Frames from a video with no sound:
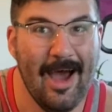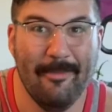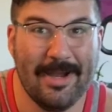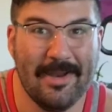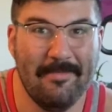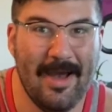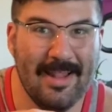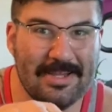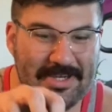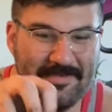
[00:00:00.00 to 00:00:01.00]
I'll make an
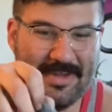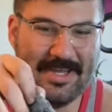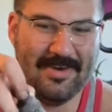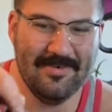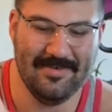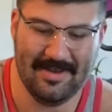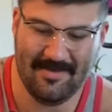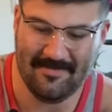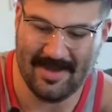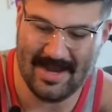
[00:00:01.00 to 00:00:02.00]
apology video. It's
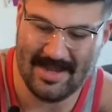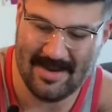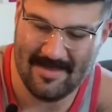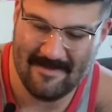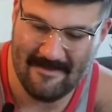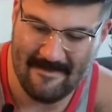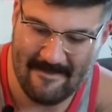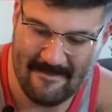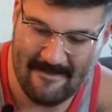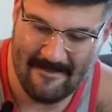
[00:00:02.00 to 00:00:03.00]
fine.
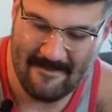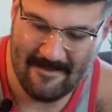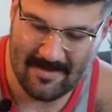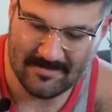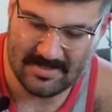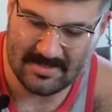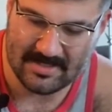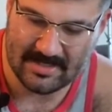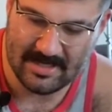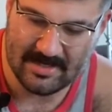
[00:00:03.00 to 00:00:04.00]
I'm just going to
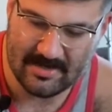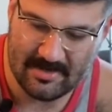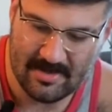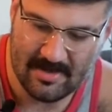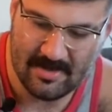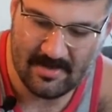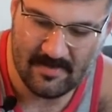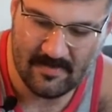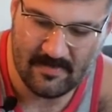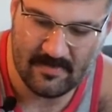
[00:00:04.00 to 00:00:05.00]
kind of
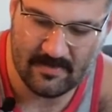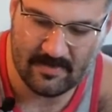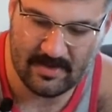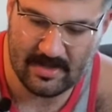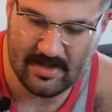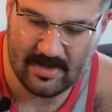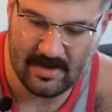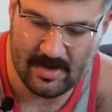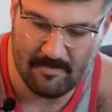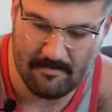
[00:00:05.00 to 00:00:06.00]
circle in
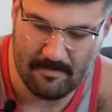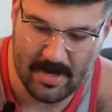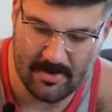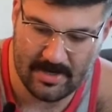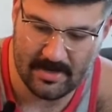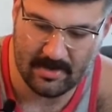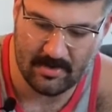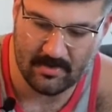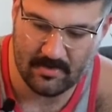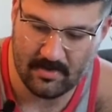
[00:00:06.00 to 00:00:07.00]
and bury a
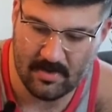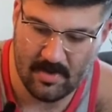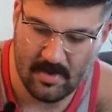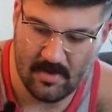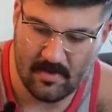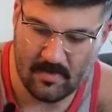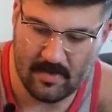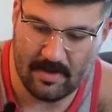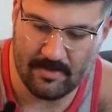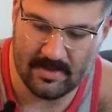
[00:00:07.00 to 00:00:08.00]
little.
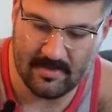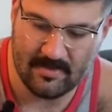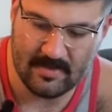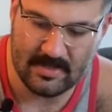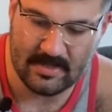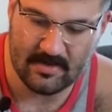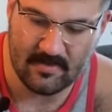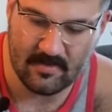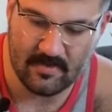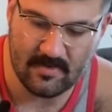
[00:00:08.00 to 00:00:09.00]
that way the seeds
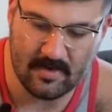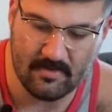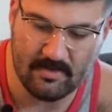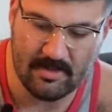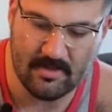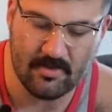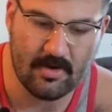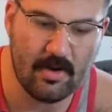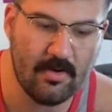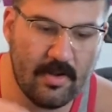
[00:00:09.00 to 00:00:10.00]
are still within their
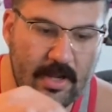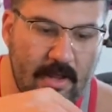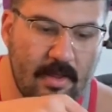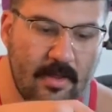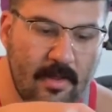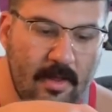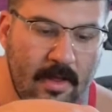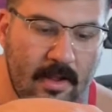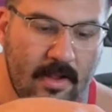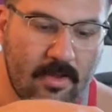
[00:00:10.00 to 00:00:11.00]
like
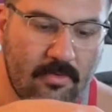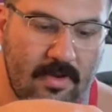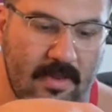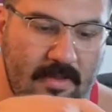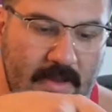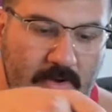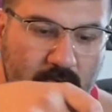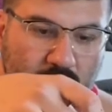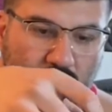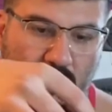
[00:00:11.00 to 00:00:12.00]
little disky
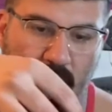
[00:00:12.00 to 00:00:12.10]
doos.